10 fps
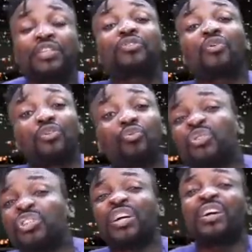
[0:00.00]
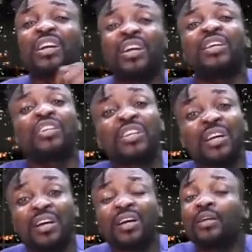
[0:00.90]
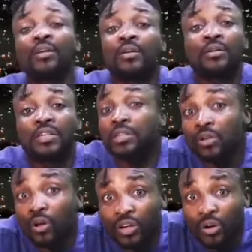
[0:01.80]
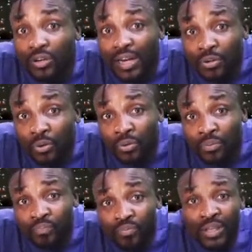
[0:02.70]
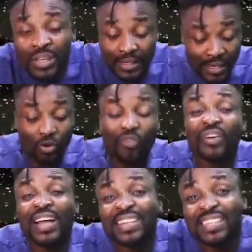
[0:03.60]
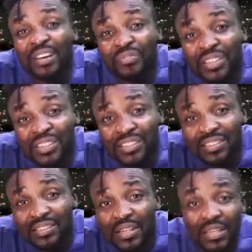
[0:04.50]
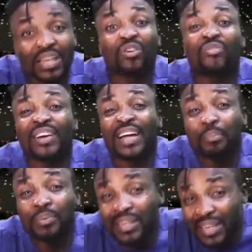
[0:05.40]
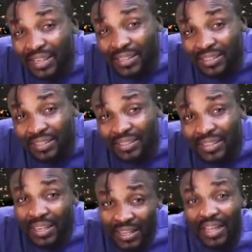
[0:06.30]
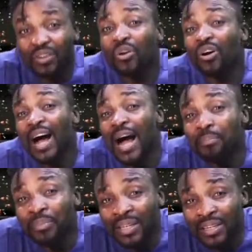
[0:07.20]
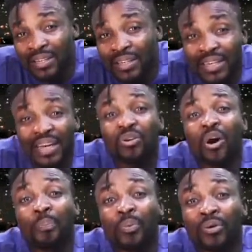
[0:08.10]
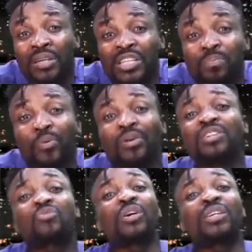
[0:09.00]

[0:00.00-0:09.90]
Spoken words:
Did you call to do sharing? Did you not agree come down? No. They call fire service. They call fire brigade. They call army. They call police. Police